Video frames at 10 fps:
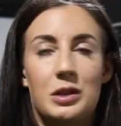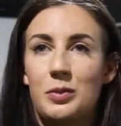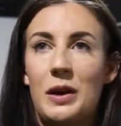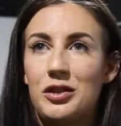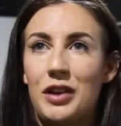
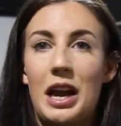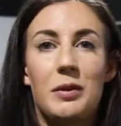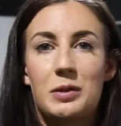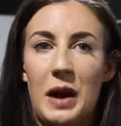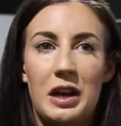when Dre
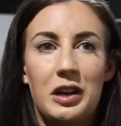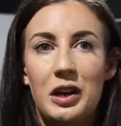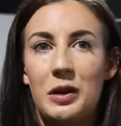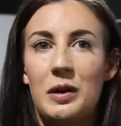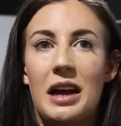was brand new,
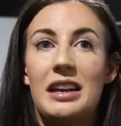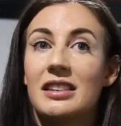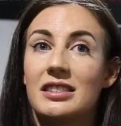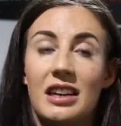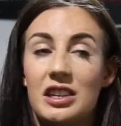
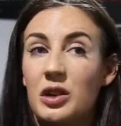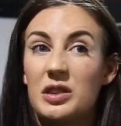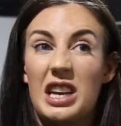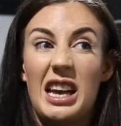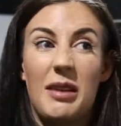and I
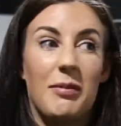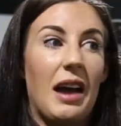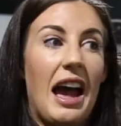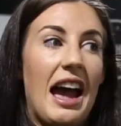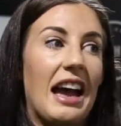told him,
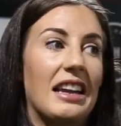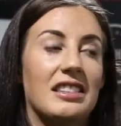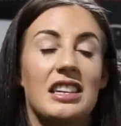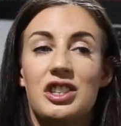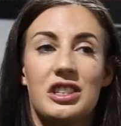
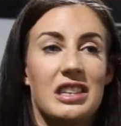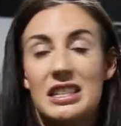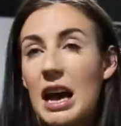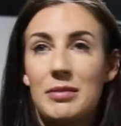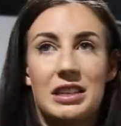and they just
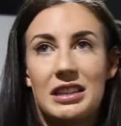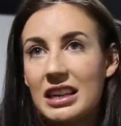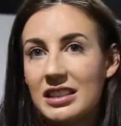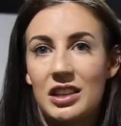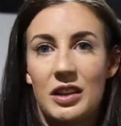adapted
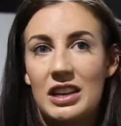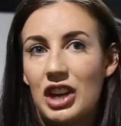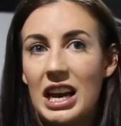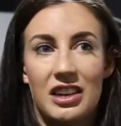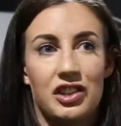things. So they
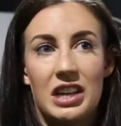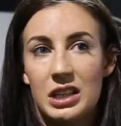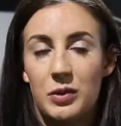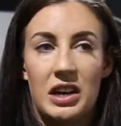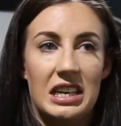changed
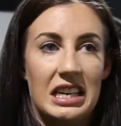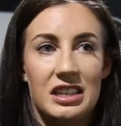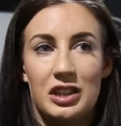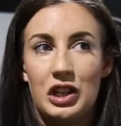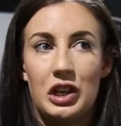things where I
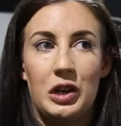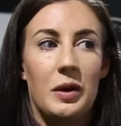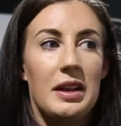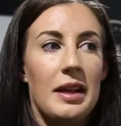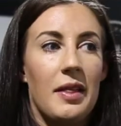needed to.
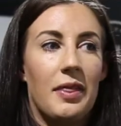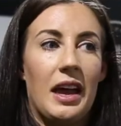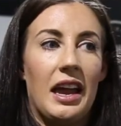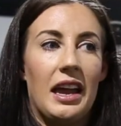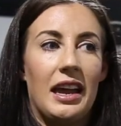
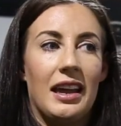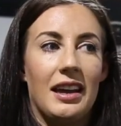They